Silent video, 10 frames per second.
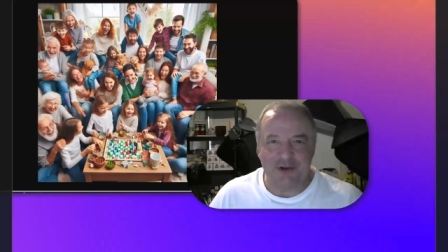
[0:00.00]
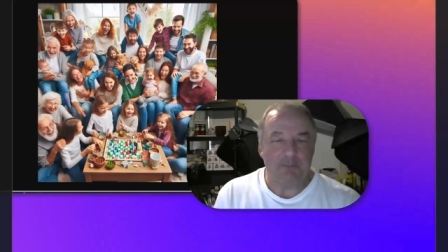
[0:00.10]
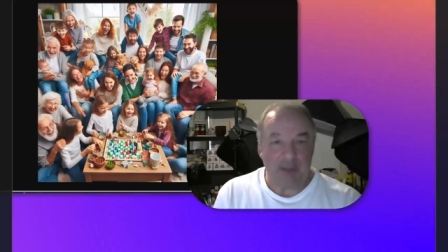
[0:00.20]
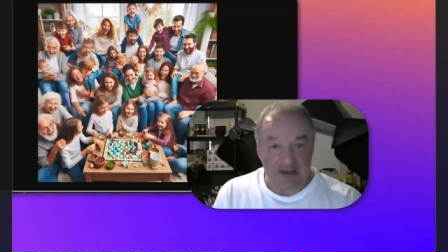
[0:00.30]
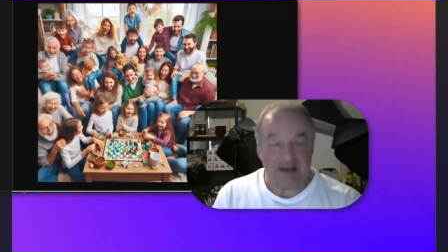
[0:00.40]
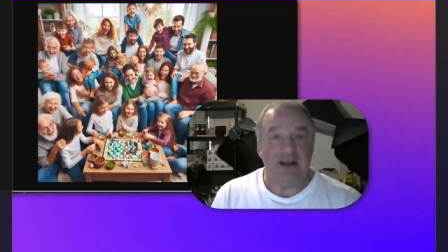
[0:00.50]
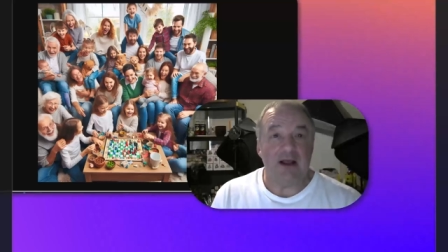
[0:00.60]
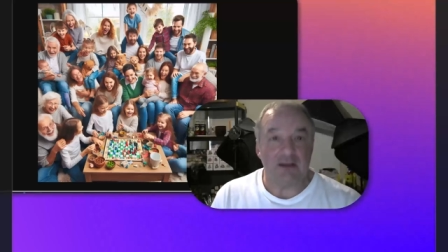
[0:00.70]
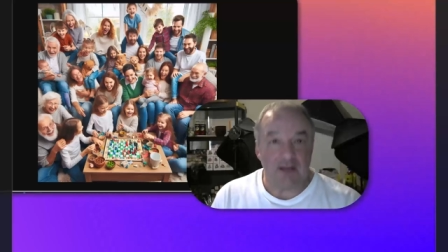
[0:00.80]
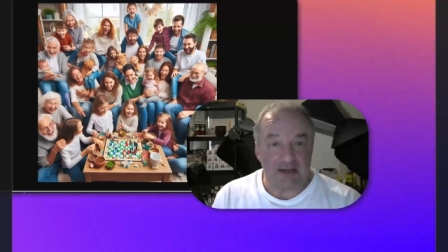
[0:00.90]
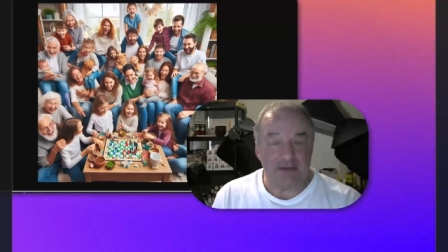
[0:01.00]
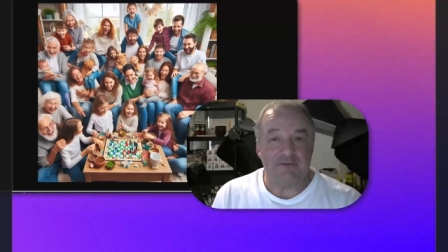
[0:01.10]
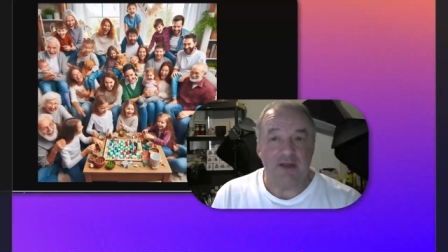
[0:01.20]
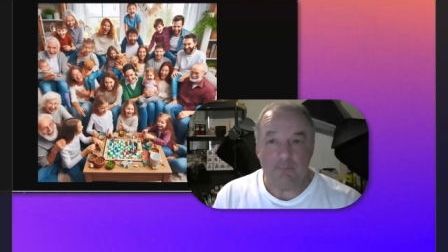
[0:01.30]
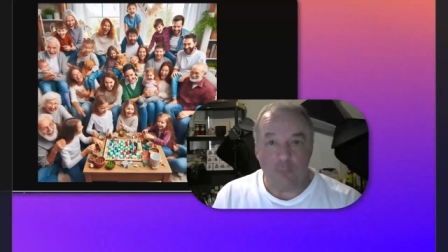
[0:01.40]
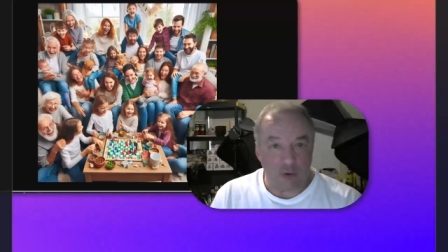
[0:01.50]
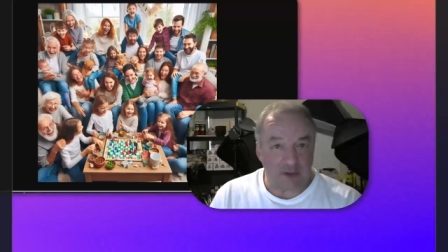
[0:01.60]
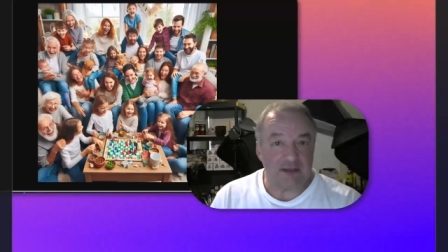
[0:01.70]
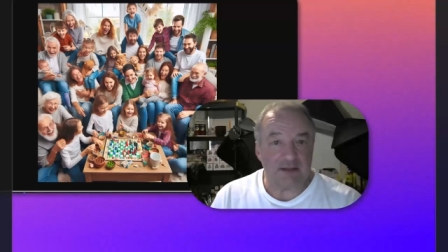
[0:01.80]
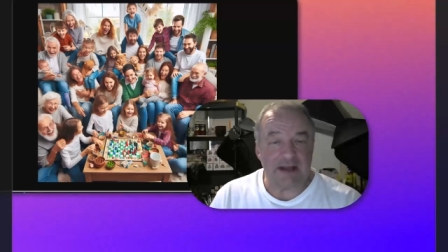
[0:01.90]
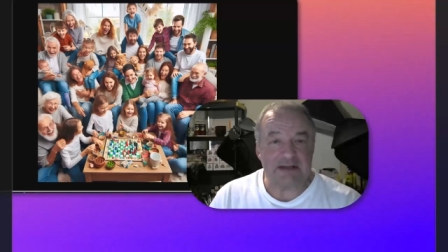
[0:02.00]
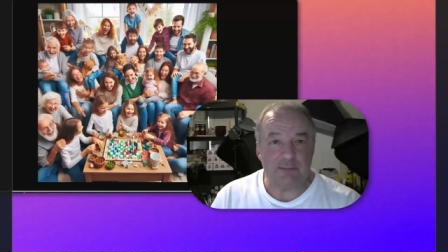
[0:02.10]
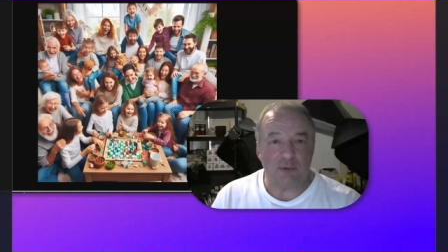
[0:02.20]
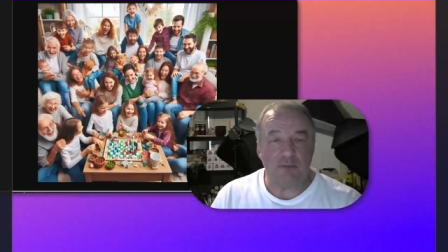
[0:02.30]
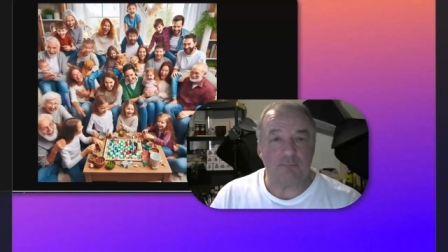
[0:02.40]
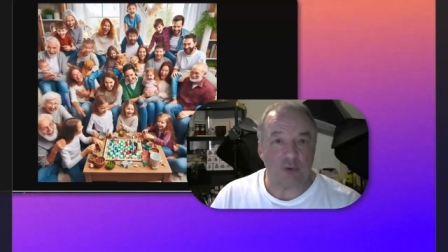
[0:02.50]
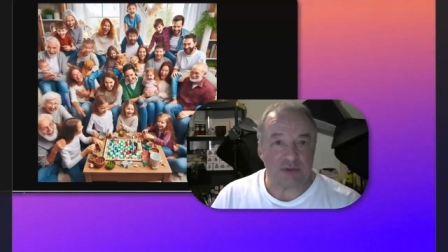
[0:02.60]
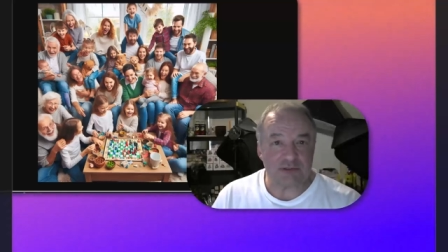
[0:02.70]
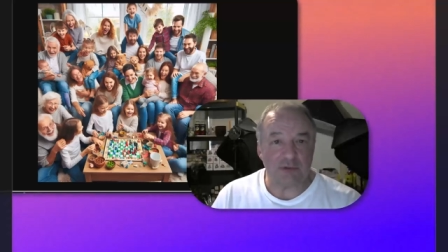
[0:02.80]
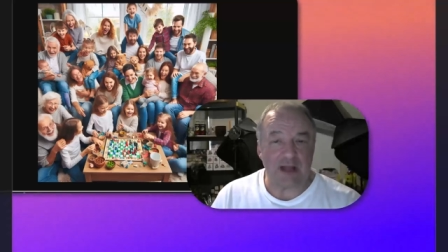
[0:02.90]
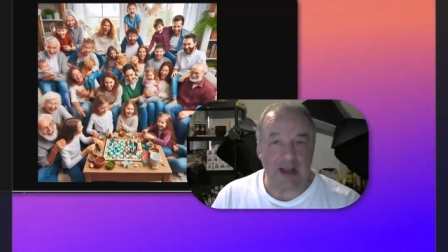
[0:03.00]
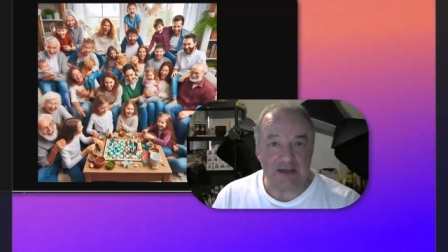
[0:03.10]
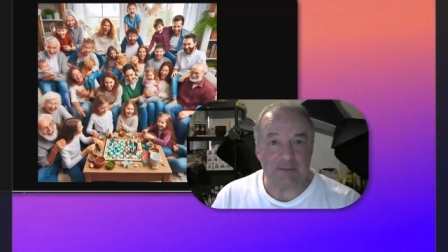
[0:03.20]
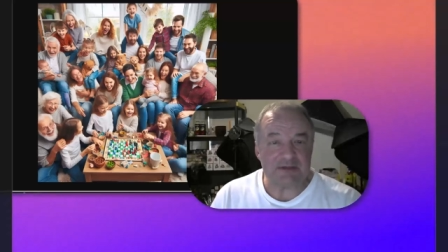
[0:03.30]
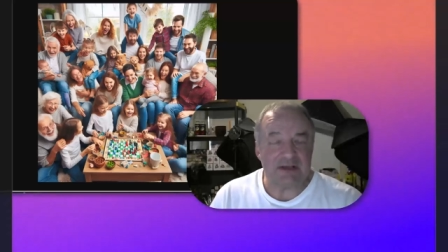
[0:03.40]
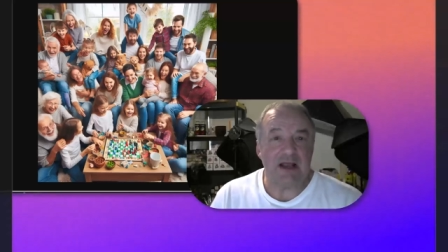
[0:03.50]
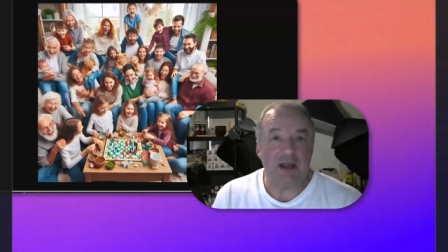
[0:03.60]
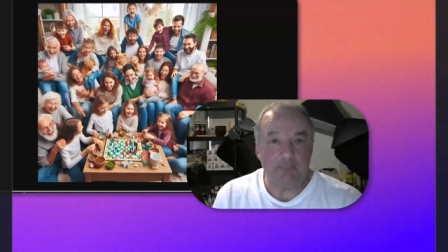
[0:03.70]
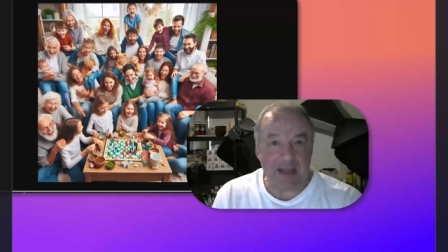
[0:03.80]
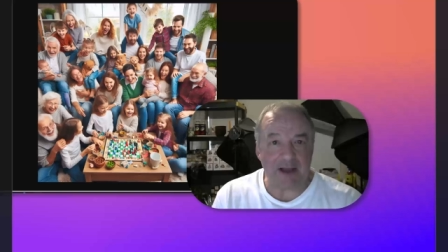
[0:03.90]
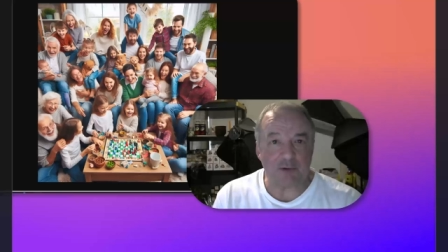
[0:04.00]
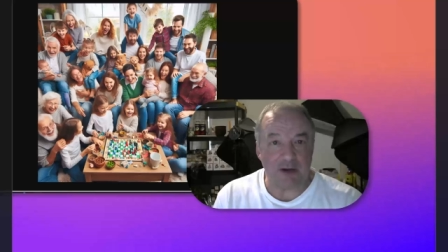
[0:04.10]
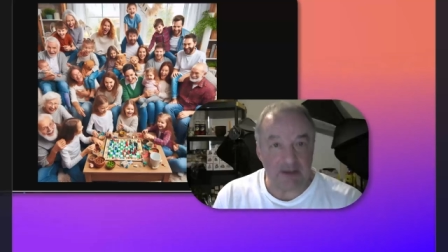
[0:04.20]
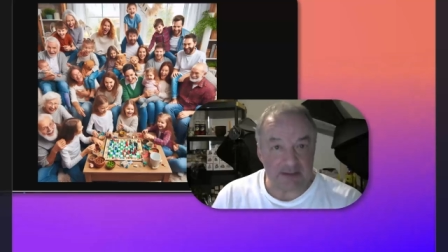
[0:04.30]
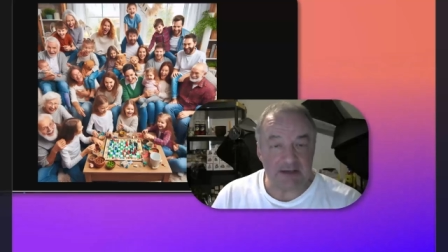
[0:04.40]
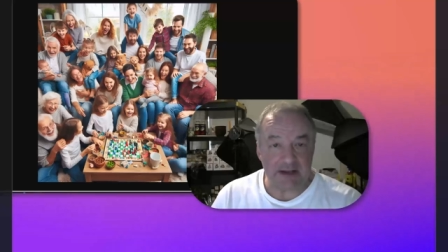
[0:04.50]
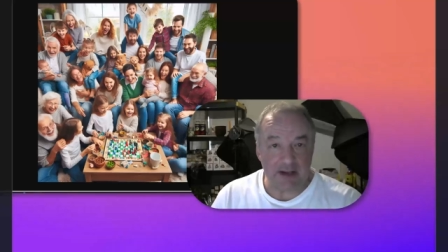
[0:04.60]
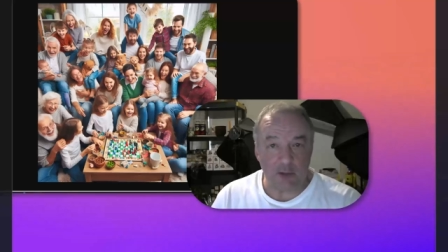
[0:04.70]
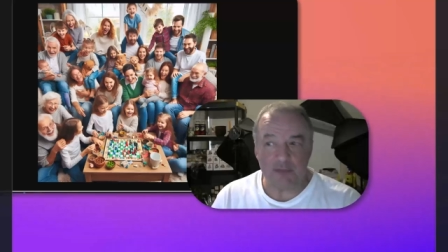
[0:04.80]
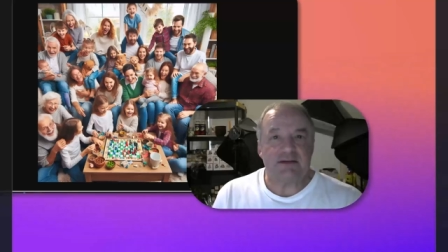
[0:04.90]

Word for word: but a lot of more collectible personal items, a background can help.